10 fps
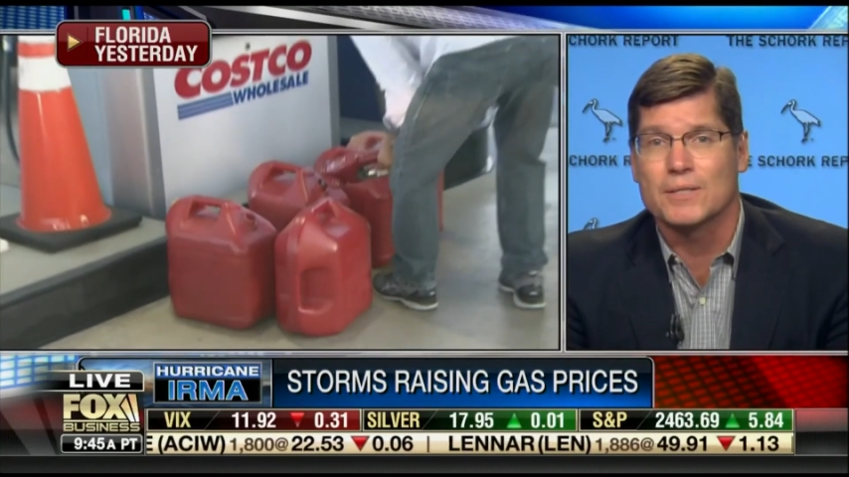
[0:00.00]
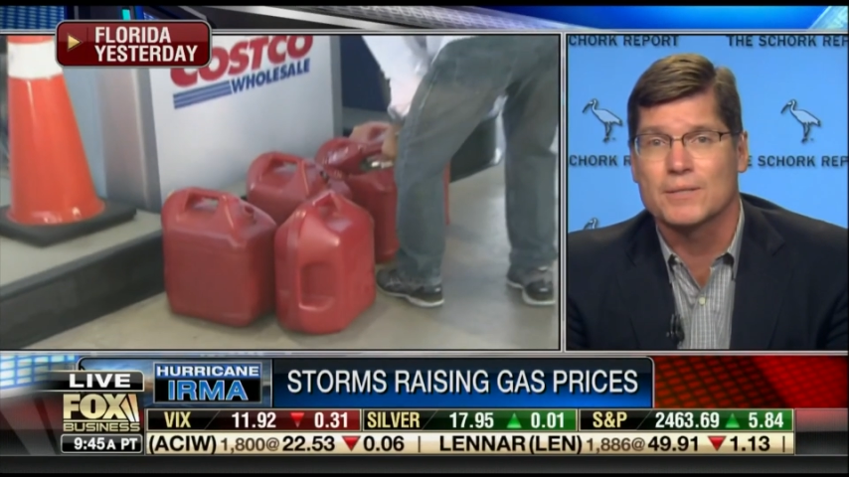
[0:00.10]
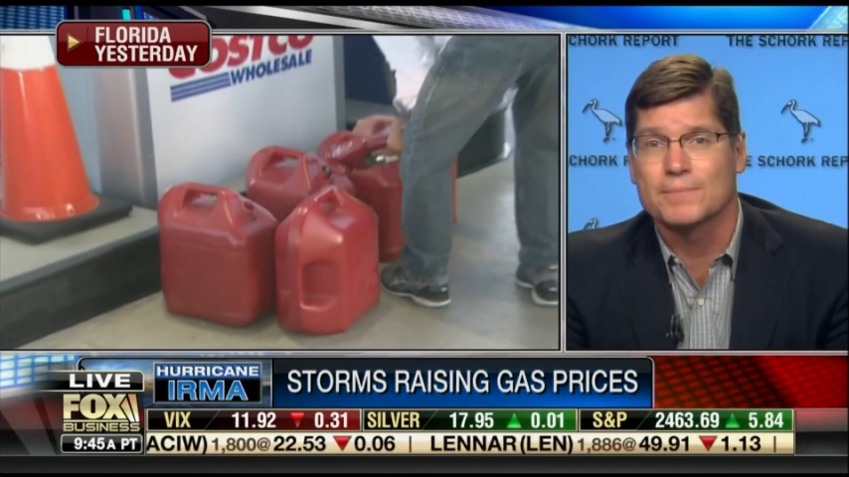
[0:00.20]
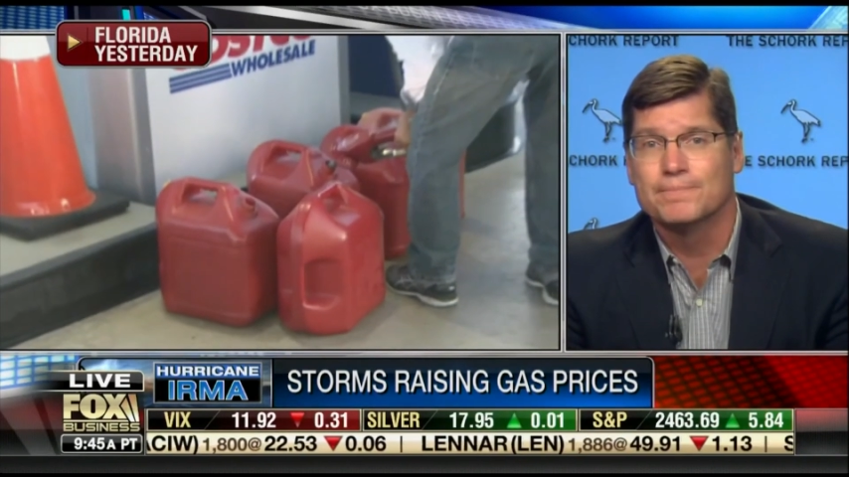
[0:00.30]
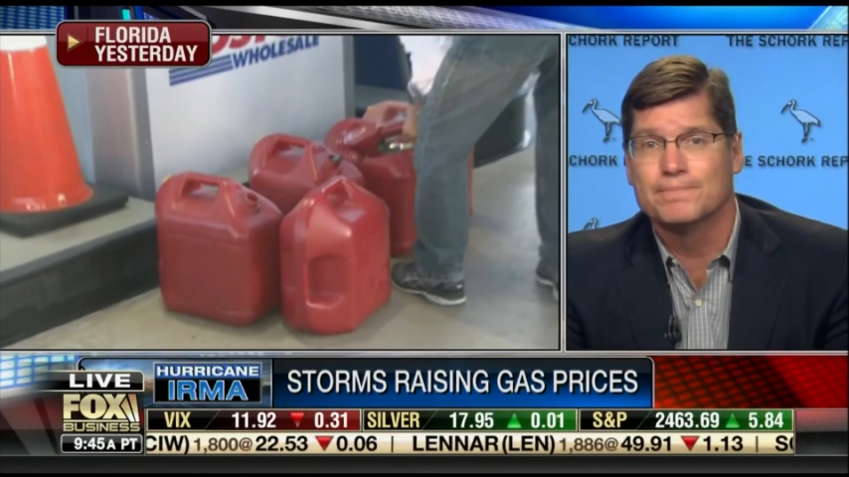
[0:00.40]

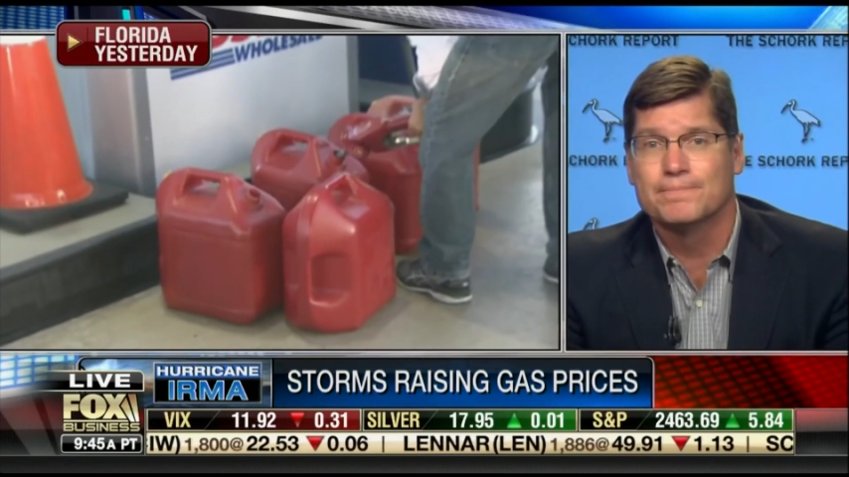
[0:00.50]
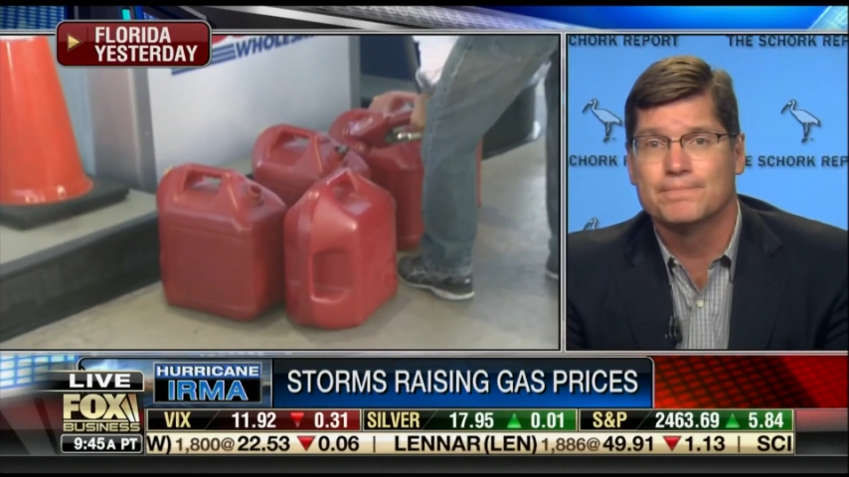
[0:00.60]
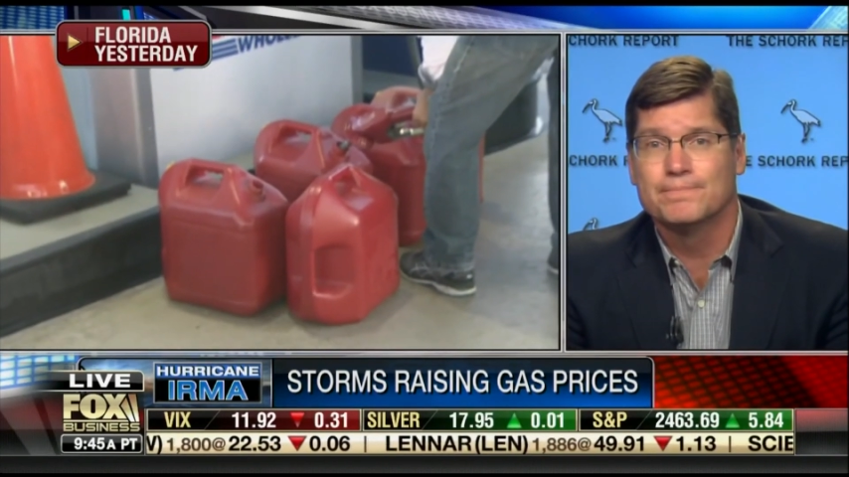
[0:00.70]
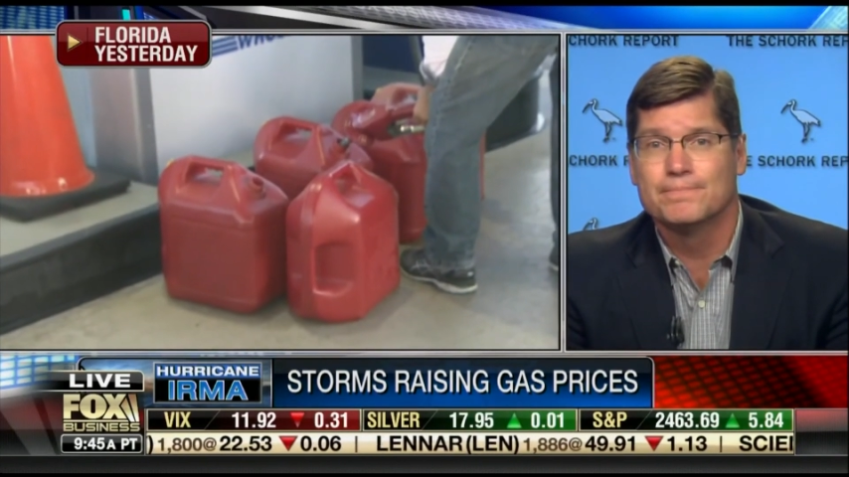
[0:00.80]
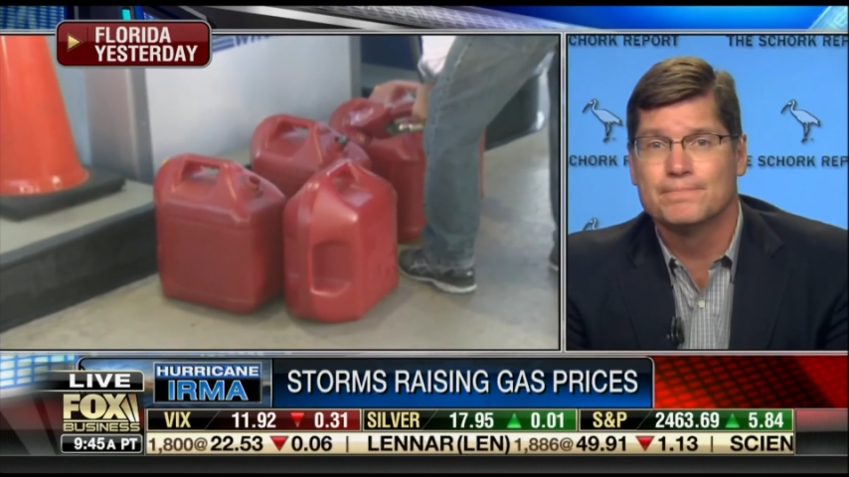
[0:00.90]
So
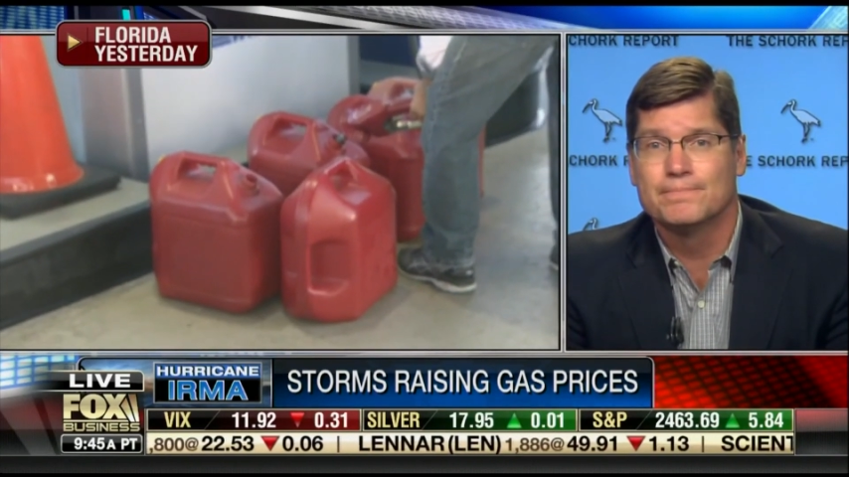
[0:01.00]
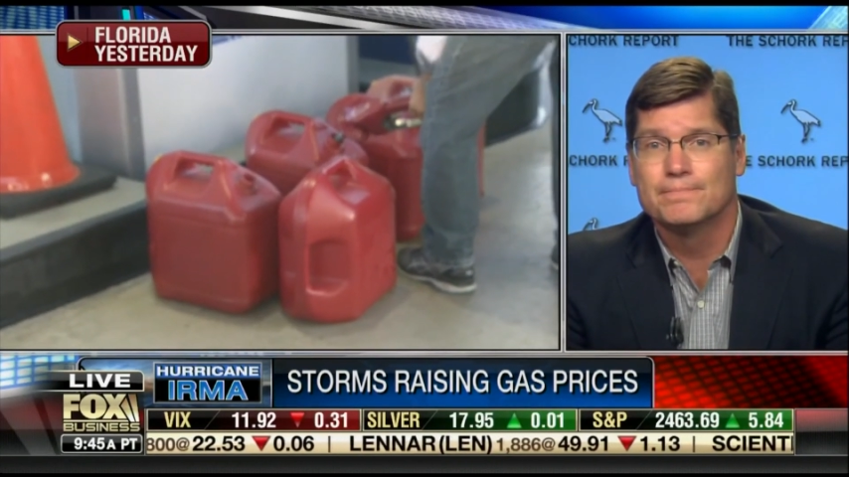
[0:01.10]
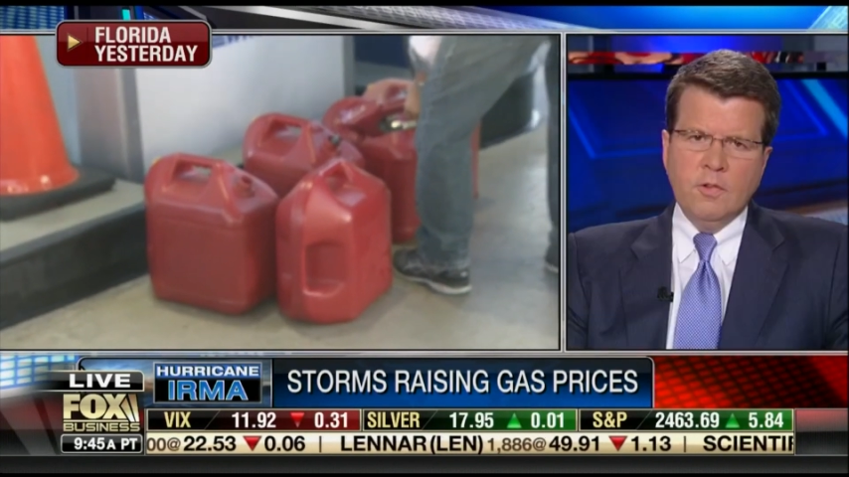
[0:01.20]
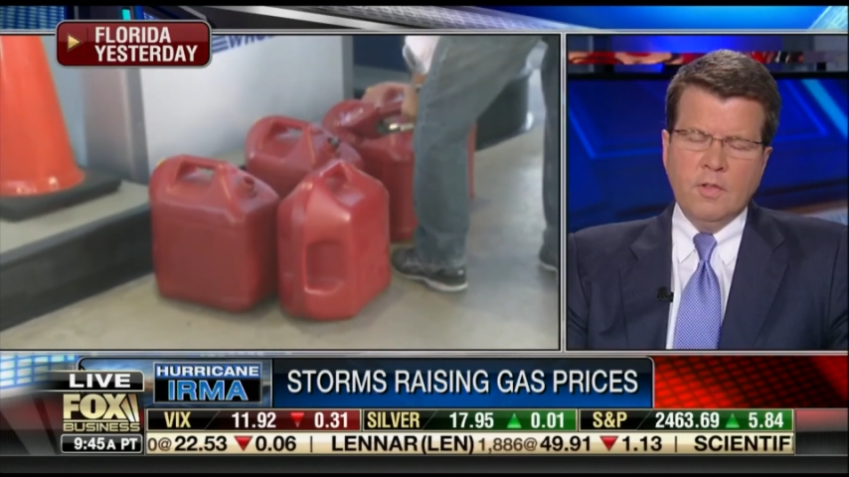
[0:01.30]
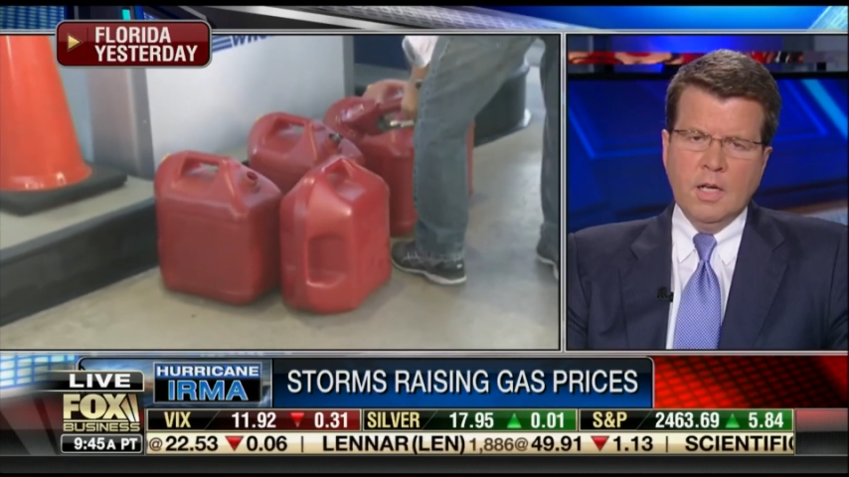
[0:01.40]
as long as
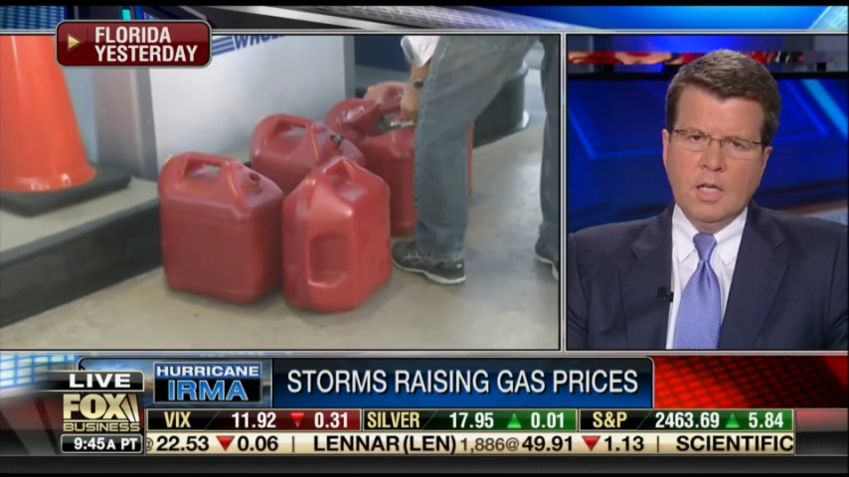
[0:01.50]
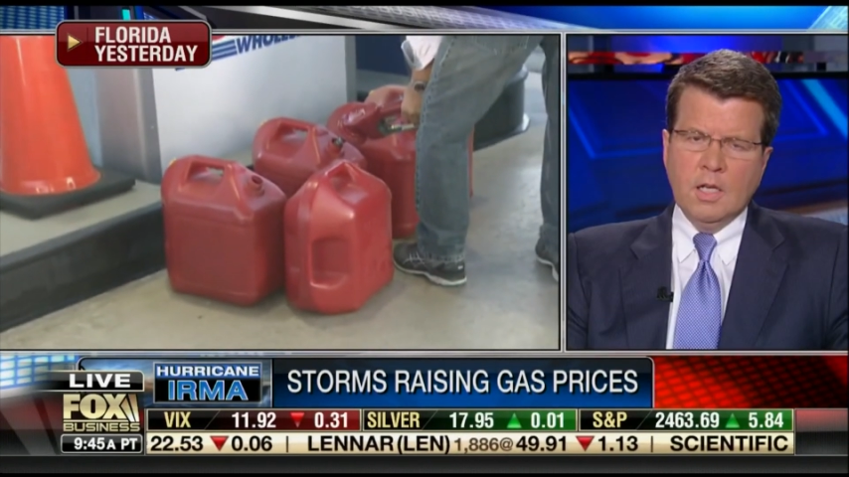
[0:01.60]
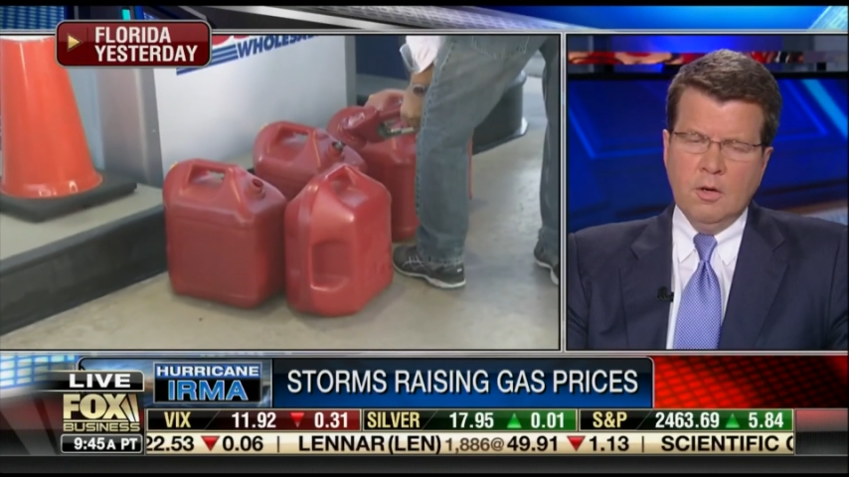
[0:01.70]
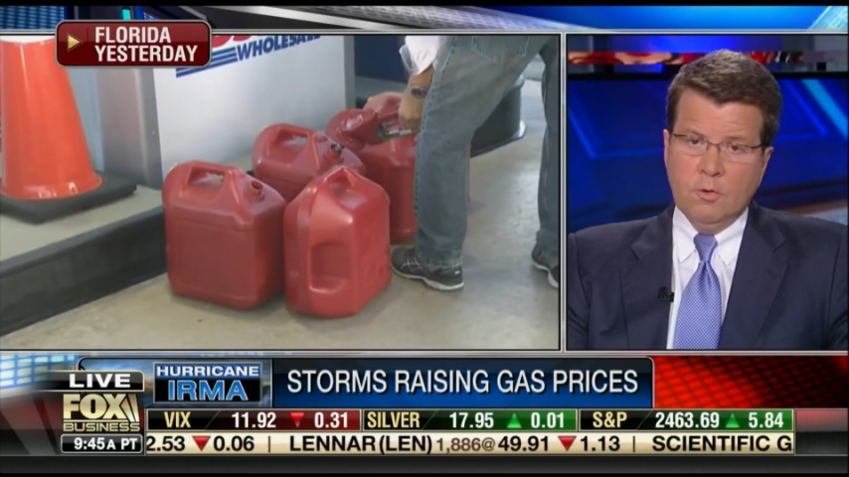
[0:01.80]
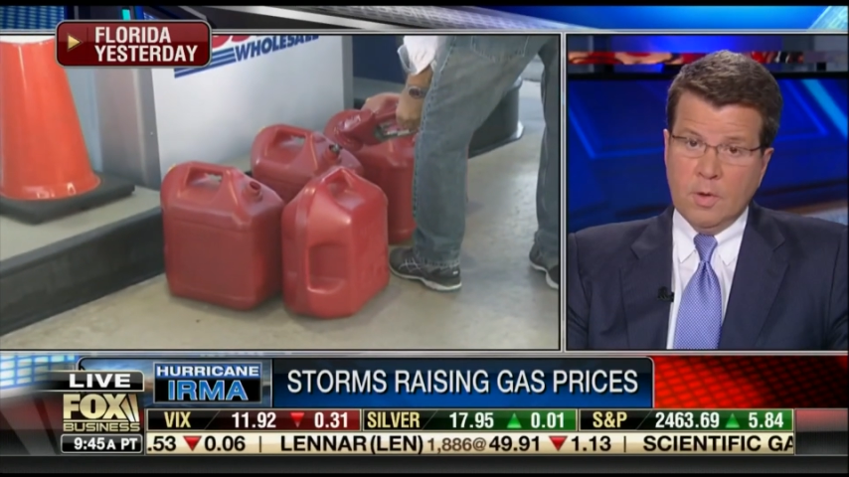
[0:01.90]
this thing clears,